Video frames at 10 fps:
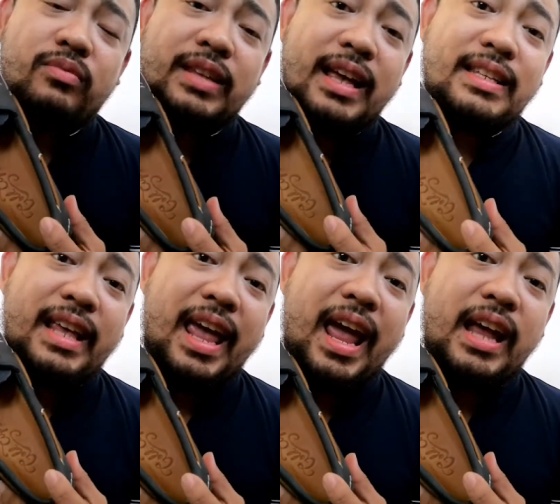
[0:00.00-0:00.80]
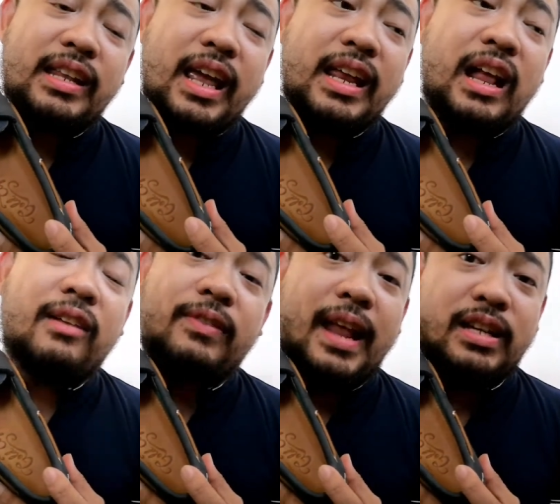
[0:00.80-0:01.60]
size 8, and
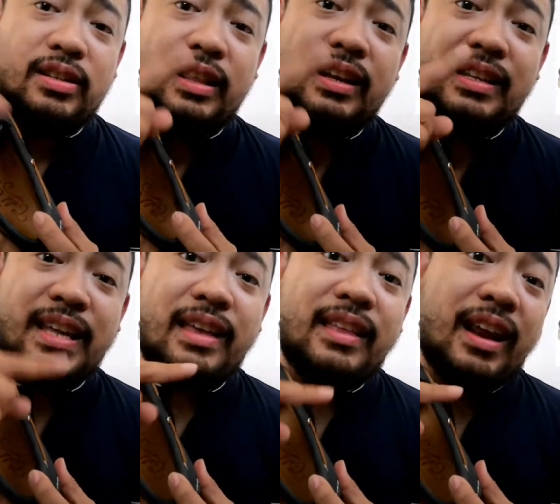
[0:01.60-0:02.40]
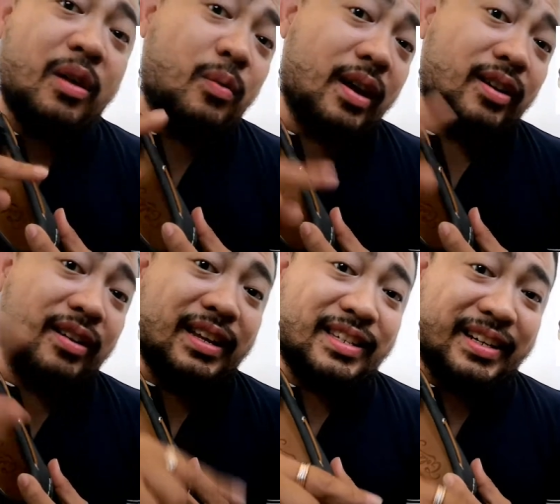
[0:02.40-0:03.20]
I'll flash the design that I want
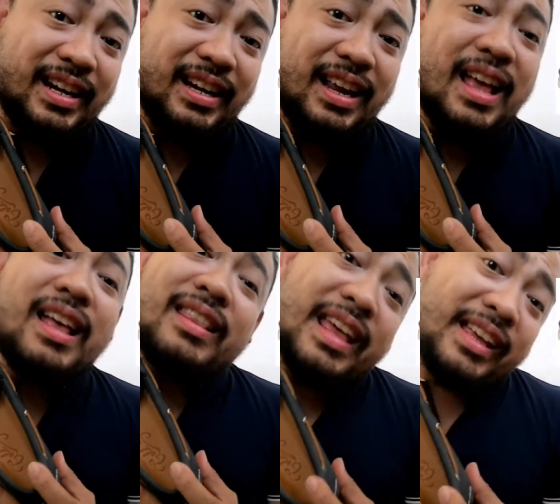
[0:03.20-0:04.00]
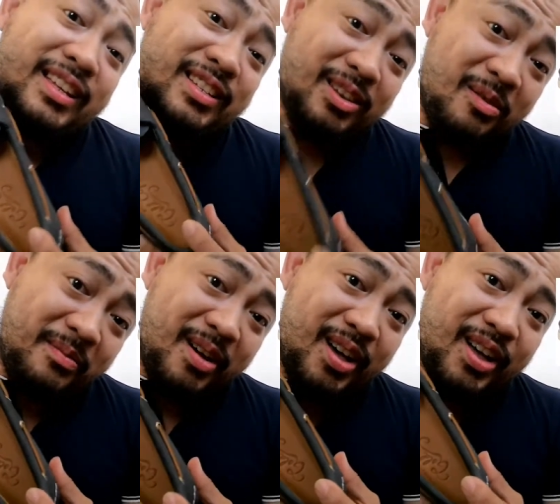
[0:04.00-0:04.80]
on the screen. Thank you so
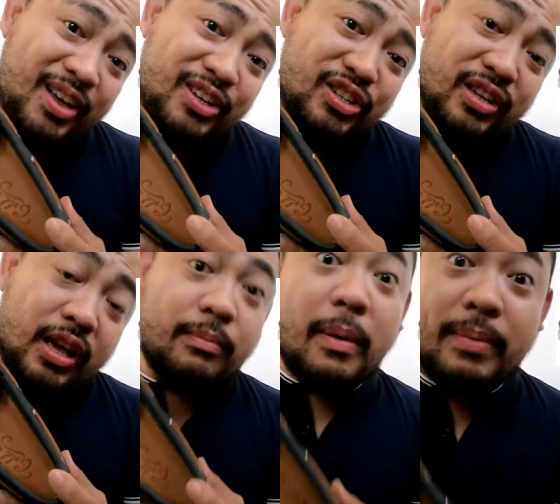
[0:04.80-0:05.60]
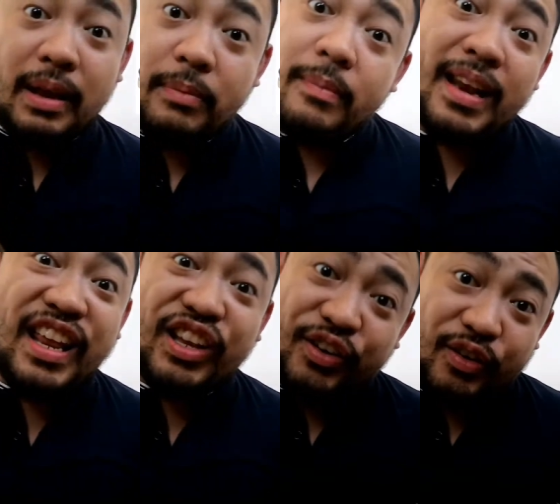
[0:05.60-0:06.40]
much.
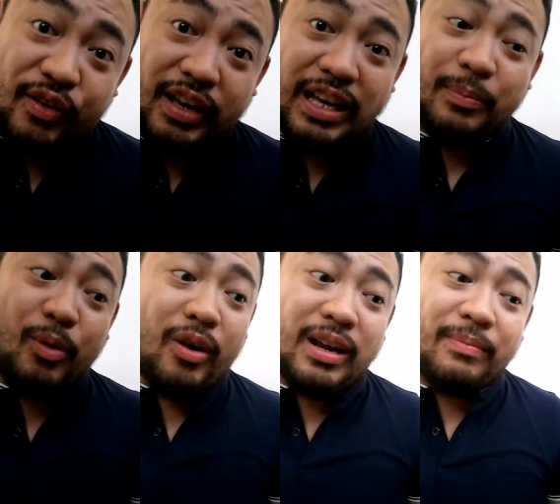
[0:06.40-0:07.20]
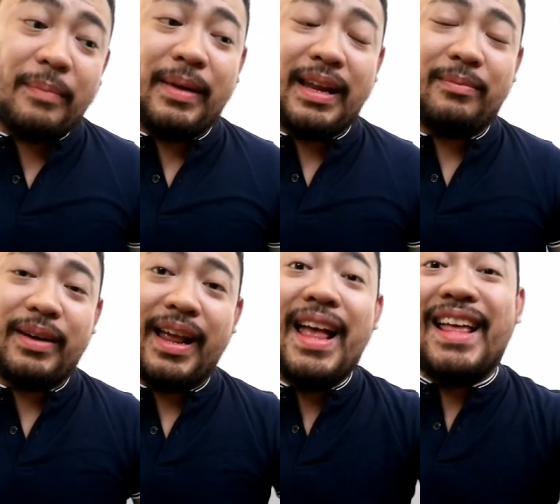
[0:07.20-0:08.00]
Bibilihin ko, hindi po ako
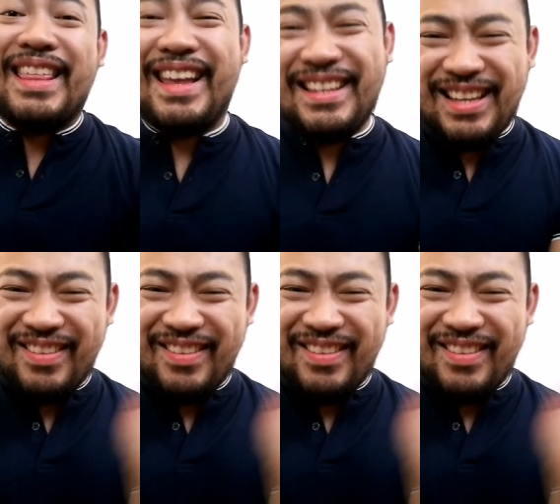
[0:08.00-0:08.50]
nagpapalibre. Thank you